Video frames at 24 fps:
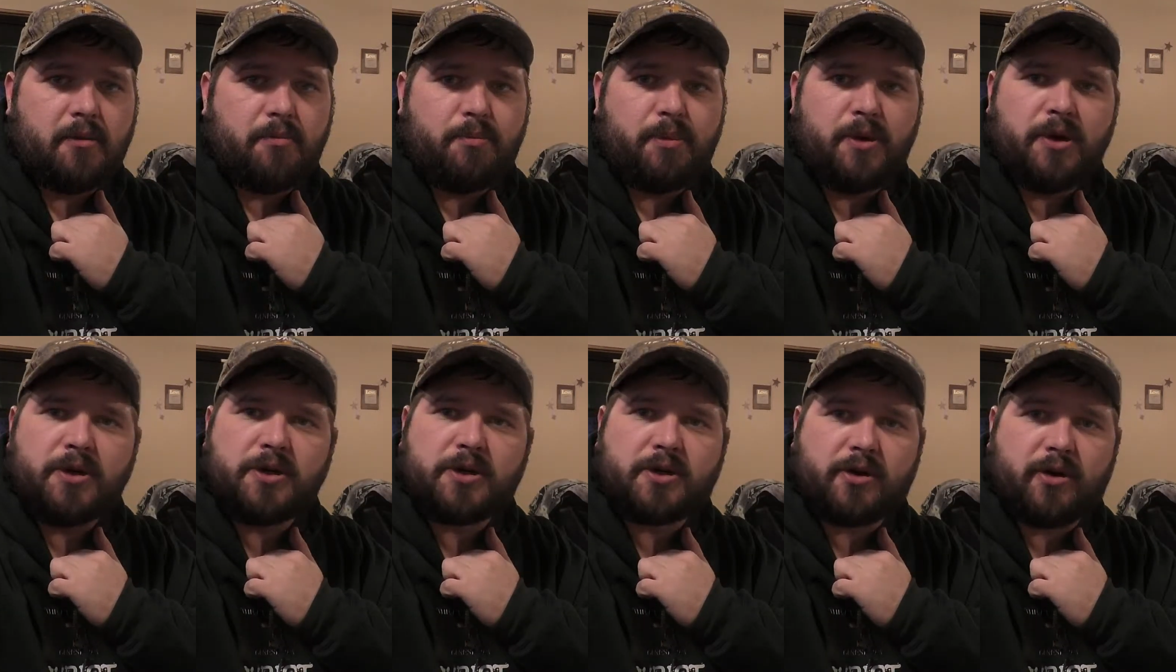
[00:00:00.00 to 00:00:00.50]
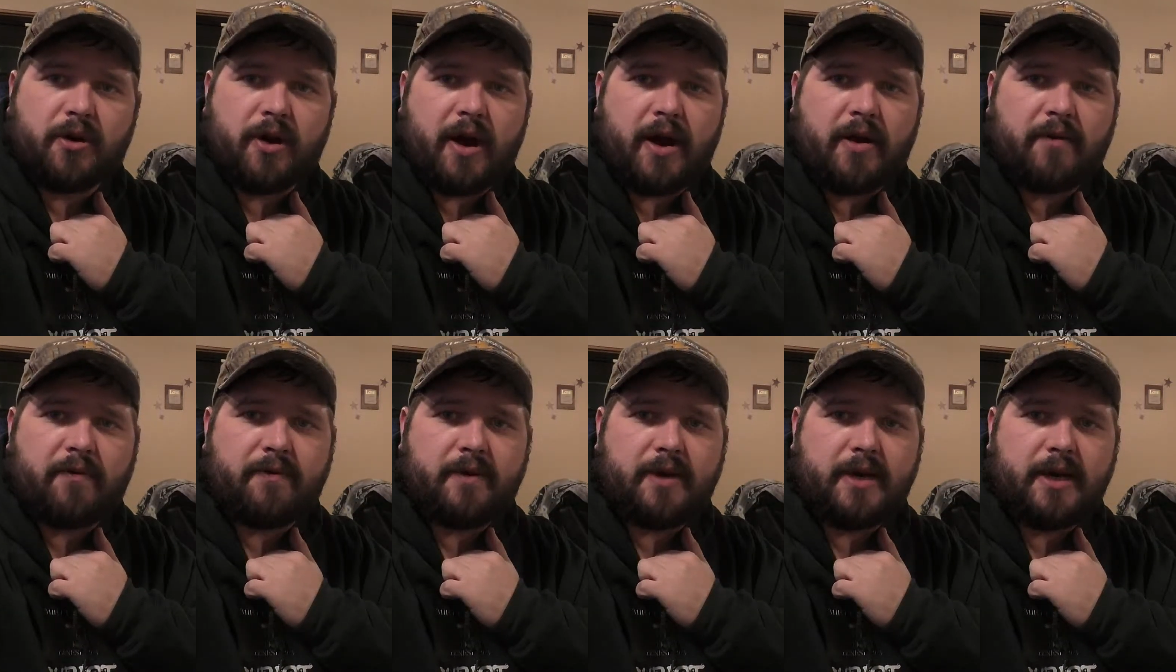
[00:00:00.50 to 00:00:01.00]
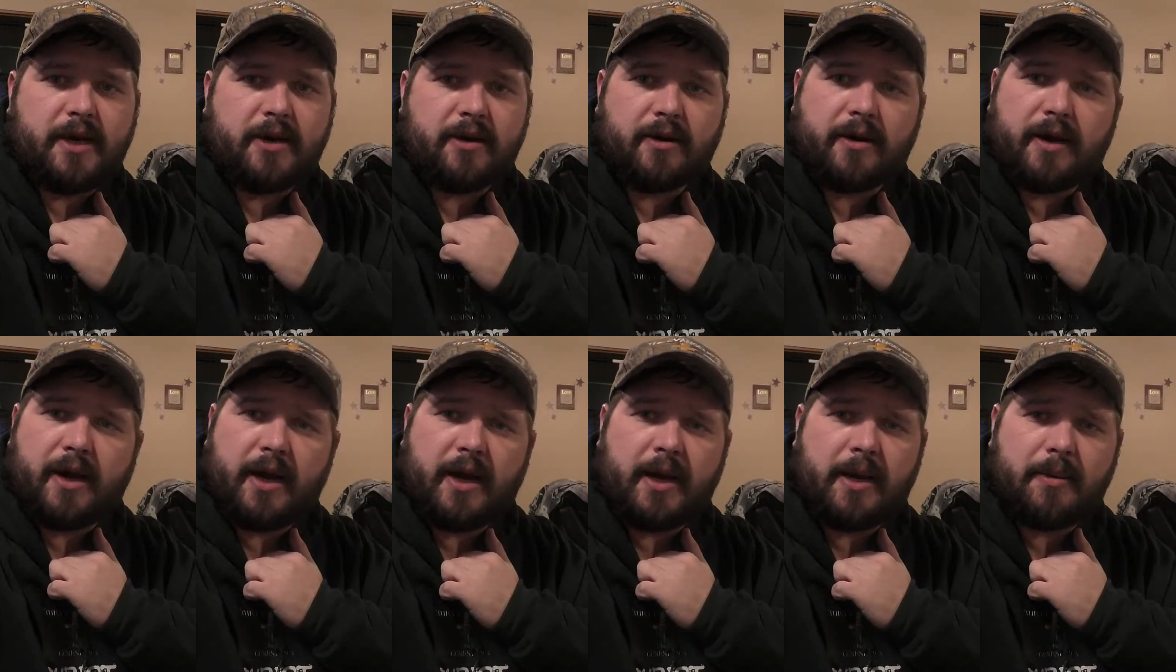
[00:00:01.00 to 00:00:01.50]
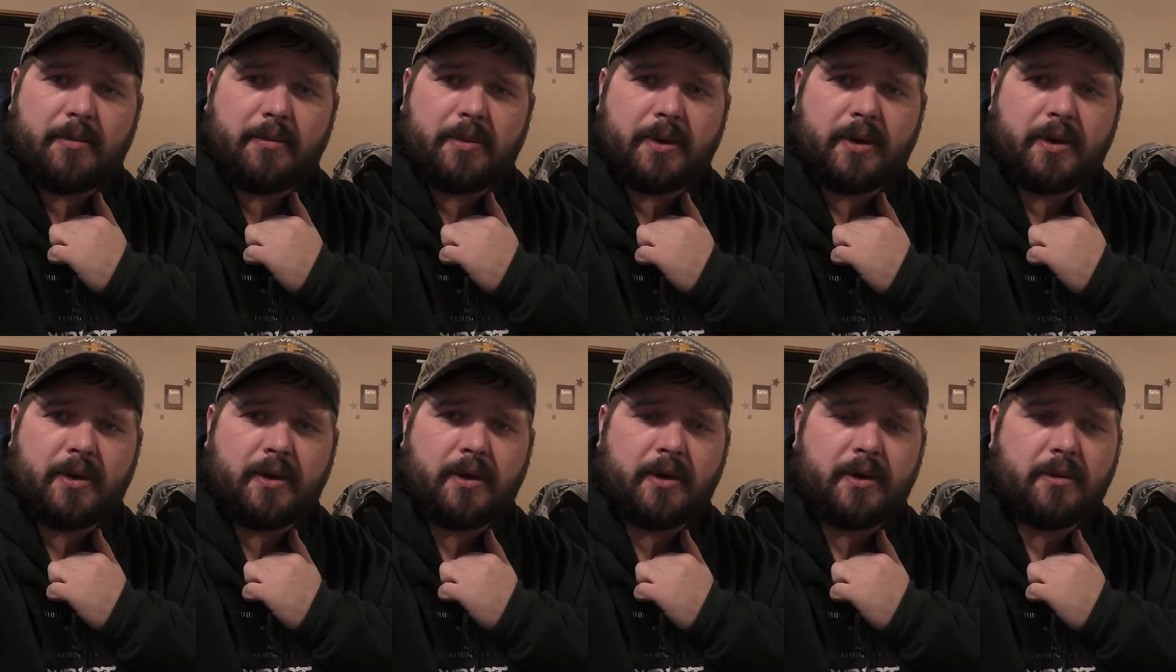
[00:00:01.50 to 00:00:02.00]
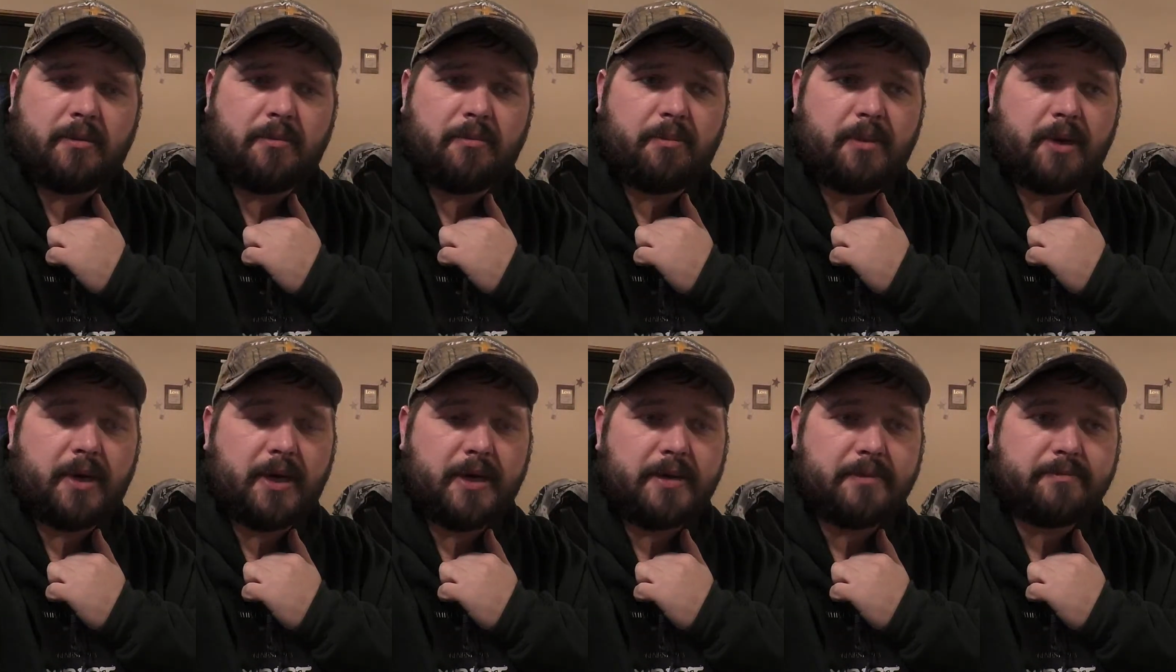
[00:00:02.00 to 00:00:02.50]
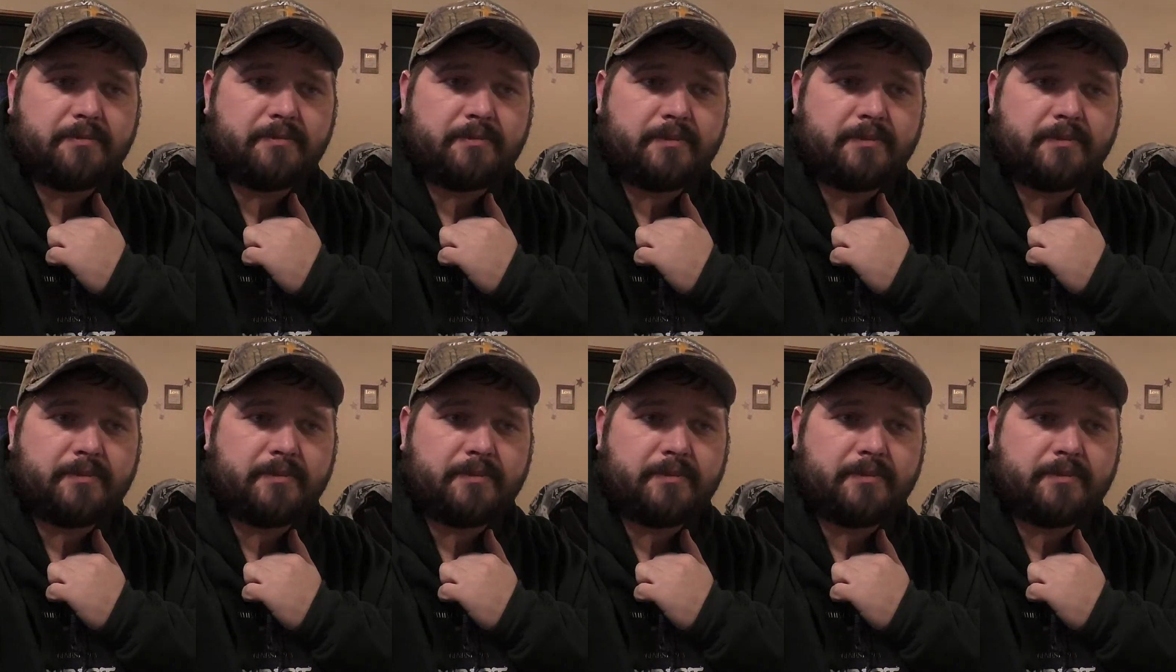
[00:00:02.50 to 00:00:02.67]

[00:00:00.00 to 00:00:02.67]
Bushcraft deer camp, but